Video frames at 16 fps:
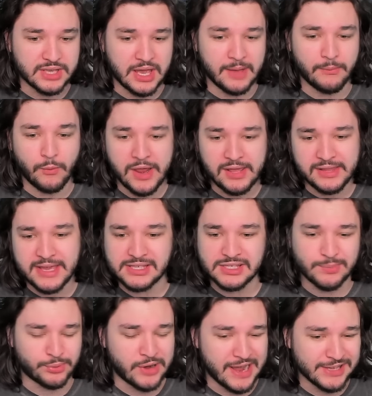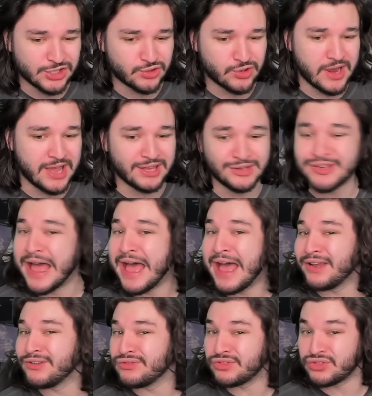Waylay, Surprise Strike,
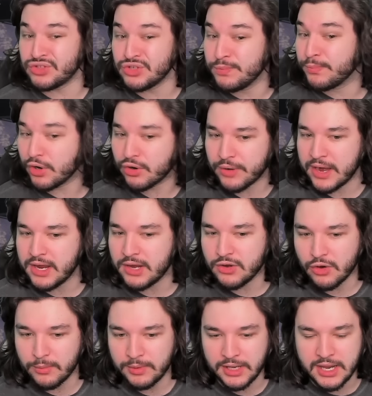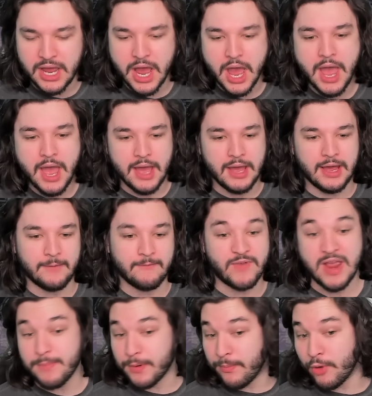not super great normally.
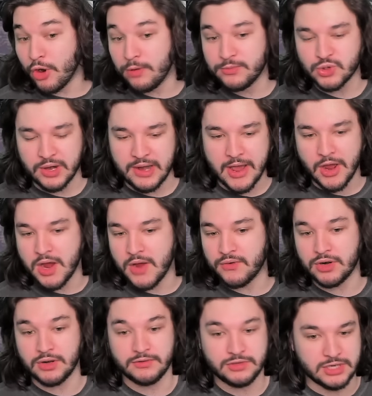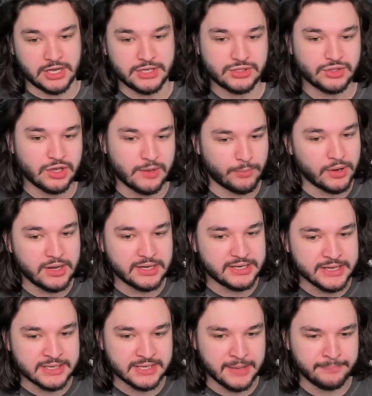Viper Probe Droid, however, does look pretty
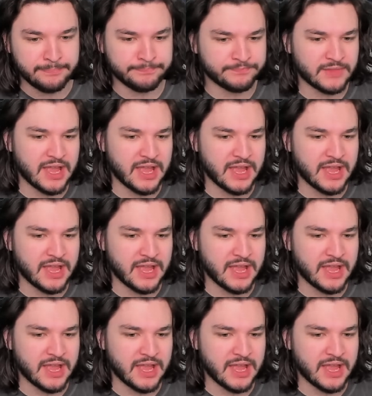decent.